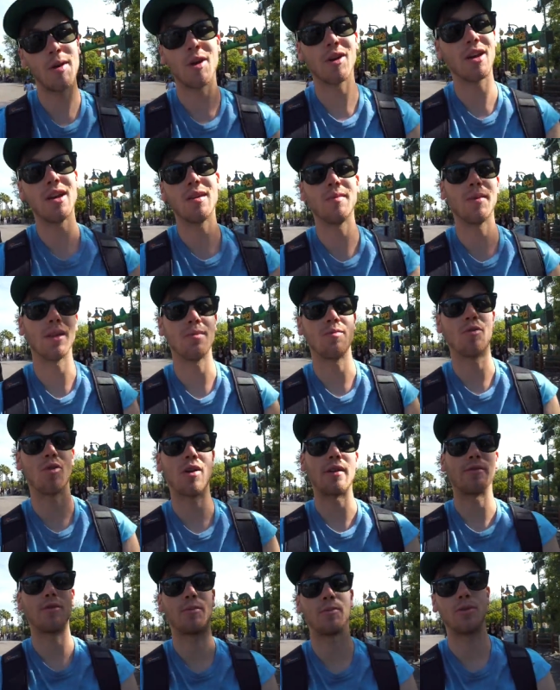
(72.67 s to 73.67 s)
gonna be able to get them
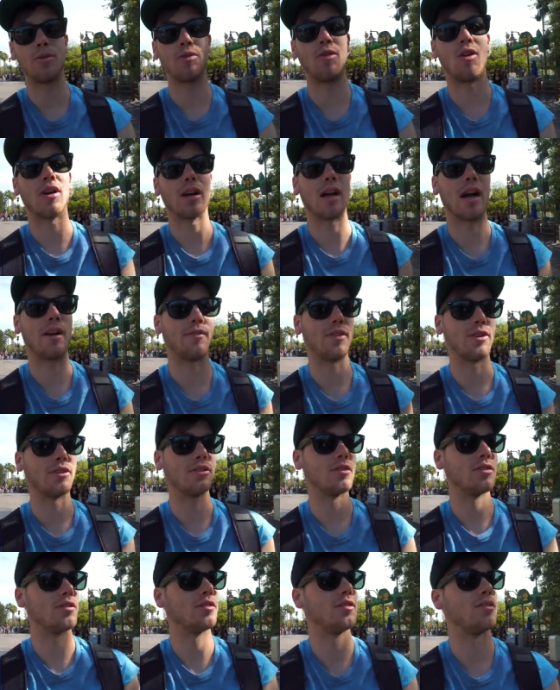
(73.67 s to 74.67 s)
anymore after too long, I feel.